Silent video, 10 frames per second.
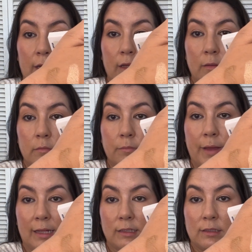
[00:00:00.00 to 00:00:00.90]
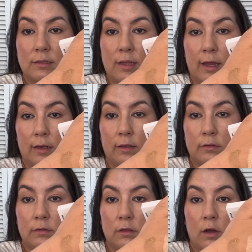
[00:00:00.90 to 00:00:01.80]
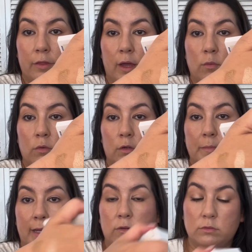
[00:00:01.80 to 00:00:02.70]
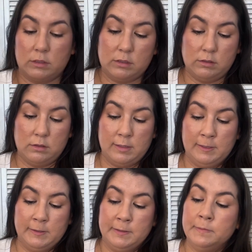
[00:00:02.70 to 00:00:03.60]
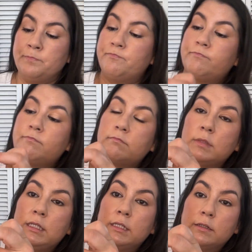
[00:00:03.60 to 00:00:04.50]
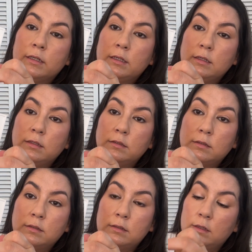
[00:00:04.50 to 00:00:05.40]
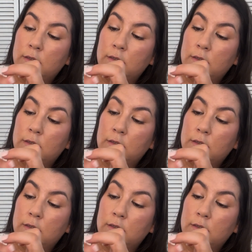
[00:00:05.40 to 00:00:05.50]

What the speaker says: of balance all that warm out. Here is